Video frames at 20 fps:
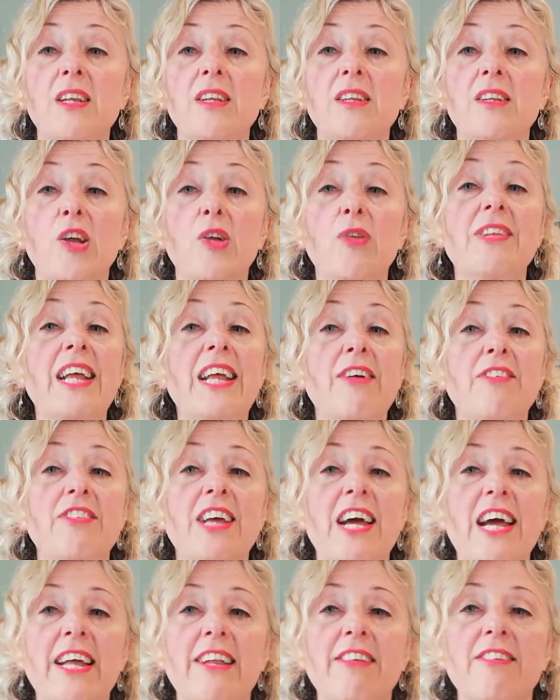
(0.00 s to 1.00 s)
who's now
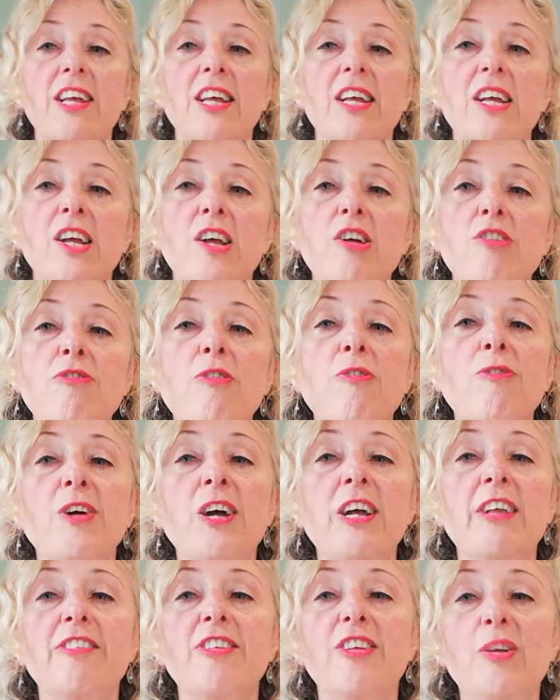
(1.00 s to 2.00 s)
dead,
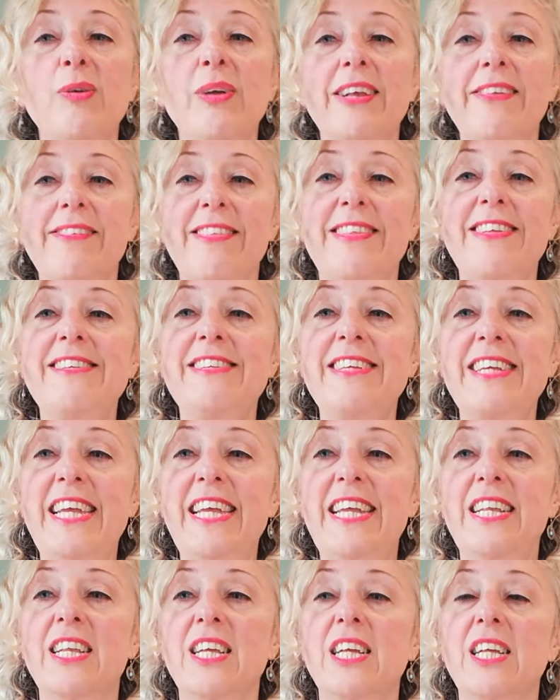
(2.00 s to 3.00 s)
referred to as the
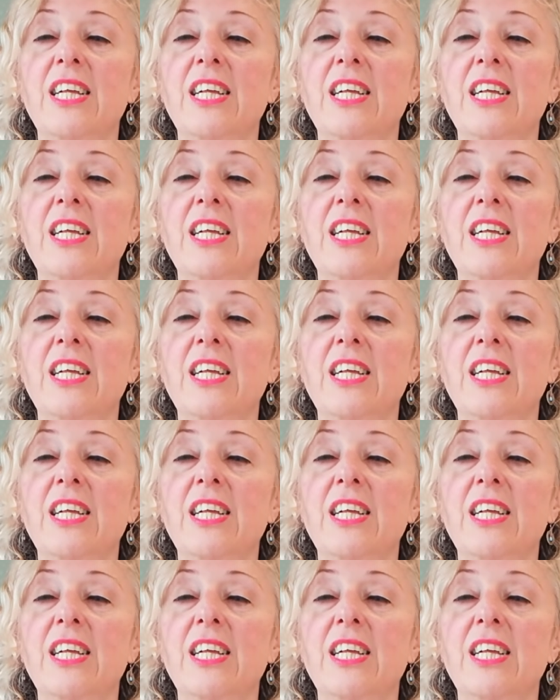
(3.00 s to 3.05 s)
Dean.